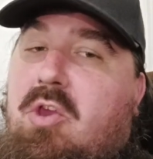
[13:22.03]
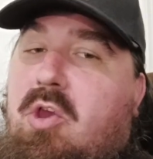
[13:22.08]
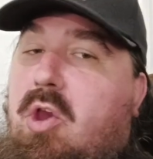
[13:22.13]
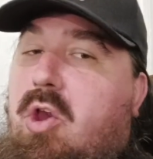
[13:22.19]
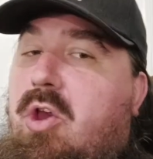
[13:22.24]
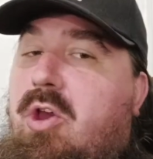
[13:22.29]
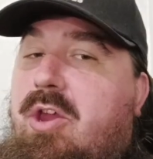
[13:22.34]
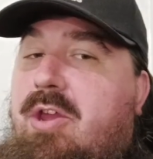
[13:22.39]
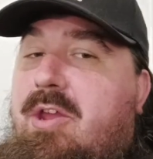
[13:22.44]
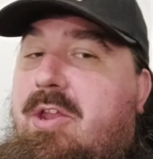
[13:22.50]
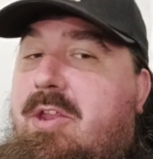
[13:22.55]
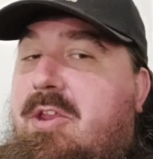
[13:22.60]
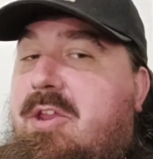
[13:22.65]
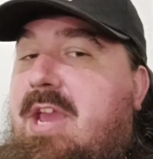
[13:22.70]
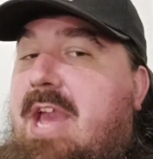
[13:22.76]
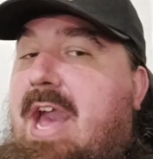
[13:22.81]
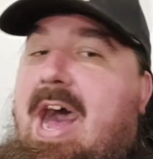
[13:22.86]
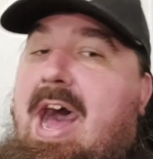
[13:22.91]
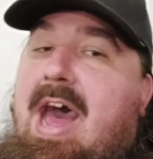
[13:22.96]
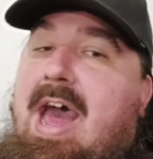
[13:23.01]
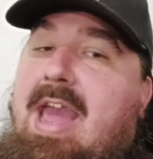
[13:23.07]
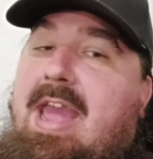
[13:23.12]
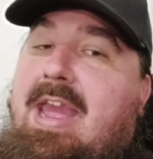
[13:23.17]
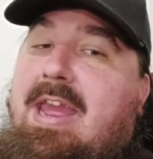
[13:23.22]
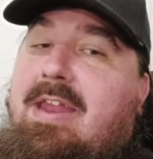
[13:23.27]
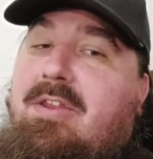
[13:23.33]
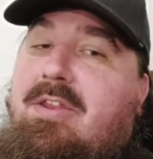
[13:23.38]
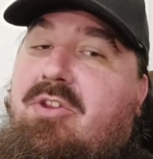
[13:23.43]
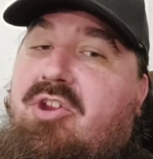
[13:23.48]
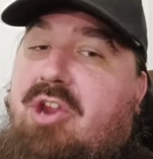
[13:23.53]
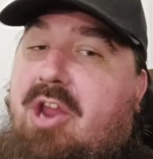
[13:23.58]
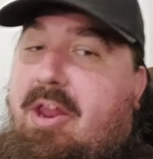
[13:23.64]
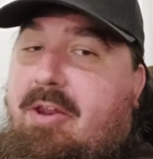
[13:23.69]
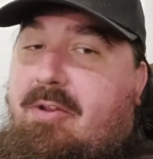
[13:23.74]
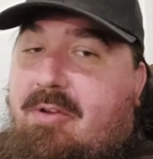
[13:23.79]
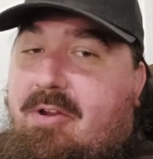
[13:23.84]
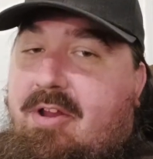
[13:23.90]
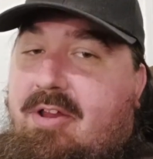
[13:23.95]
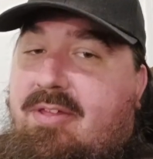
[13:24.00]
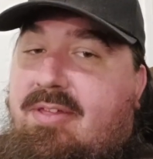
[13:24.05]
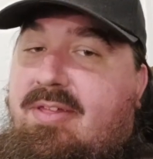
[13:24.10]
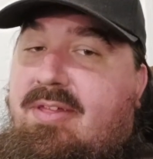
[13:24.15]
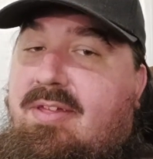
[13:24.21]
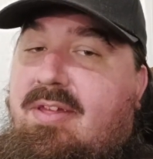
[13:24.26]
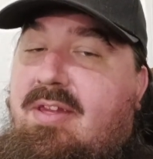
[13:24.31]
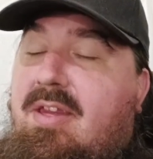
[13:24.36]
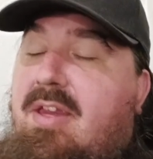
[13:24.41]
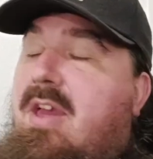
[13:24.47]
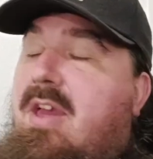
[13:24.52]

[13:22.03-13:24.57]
good, kind, generous.